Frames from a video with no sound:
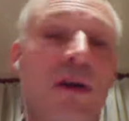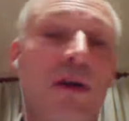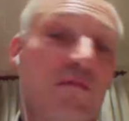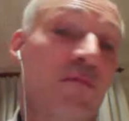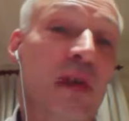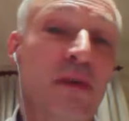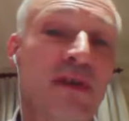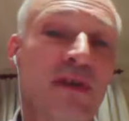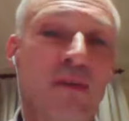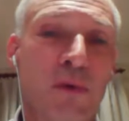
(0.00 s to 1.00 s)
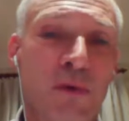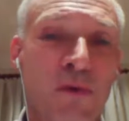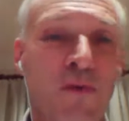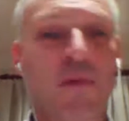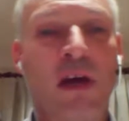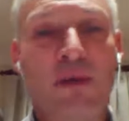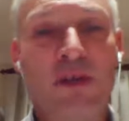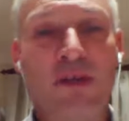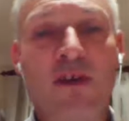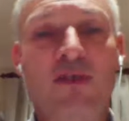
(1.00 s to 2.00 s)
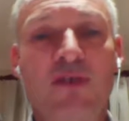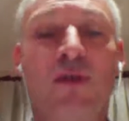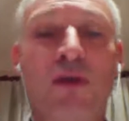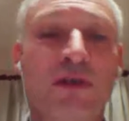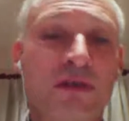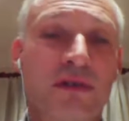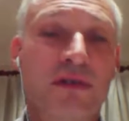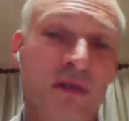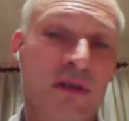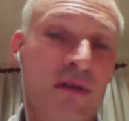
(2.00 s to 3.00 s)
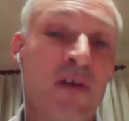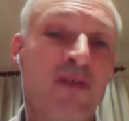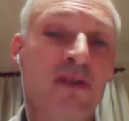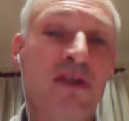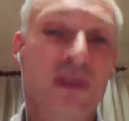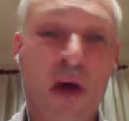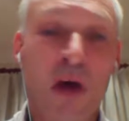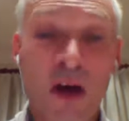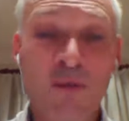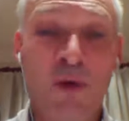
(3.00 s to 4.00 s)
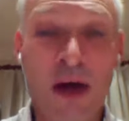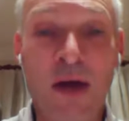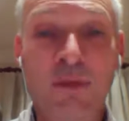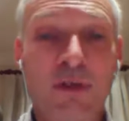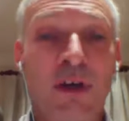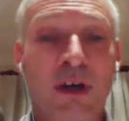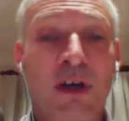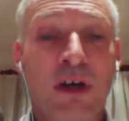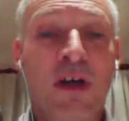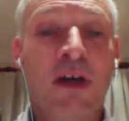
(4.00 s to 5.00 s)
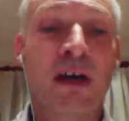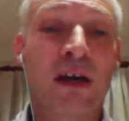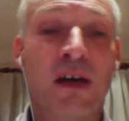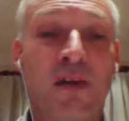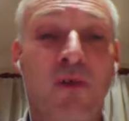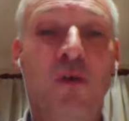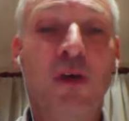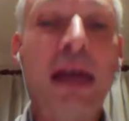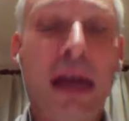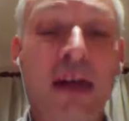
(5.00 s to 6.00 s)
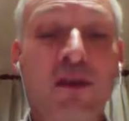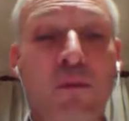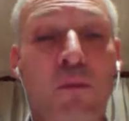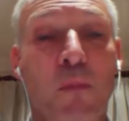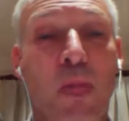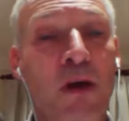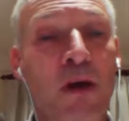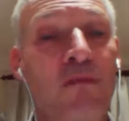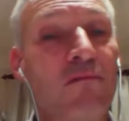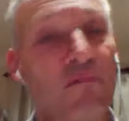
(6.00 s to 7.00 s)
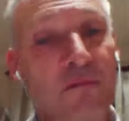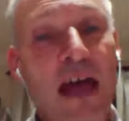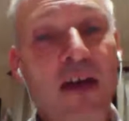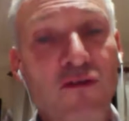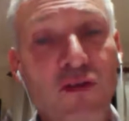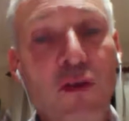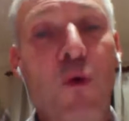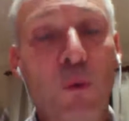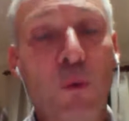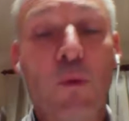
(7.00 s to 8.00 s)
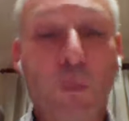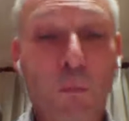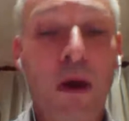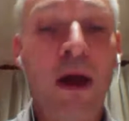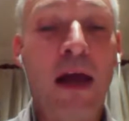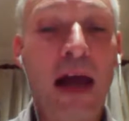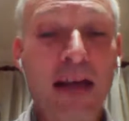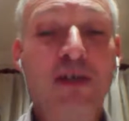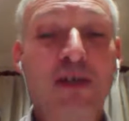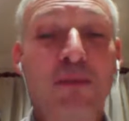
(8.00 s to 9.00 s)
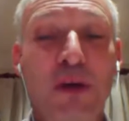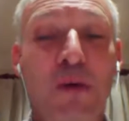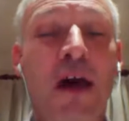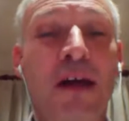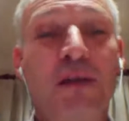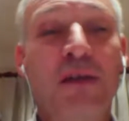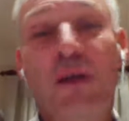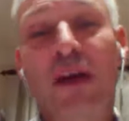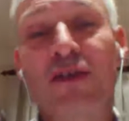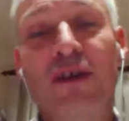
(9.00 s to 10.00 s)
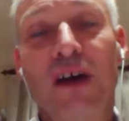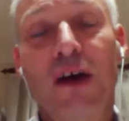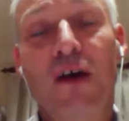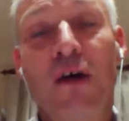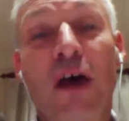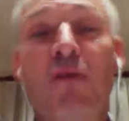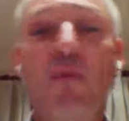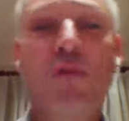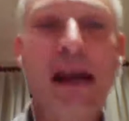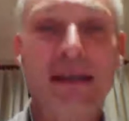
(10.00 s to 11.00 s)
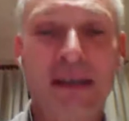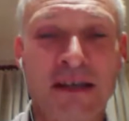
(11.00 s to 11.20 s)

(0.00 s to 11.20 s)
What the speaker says: maybe to the Moon, maybe to asteroids, eventually to Mars perhaps, in a few decades. But L2 might actually be quite a nice place to go for practice.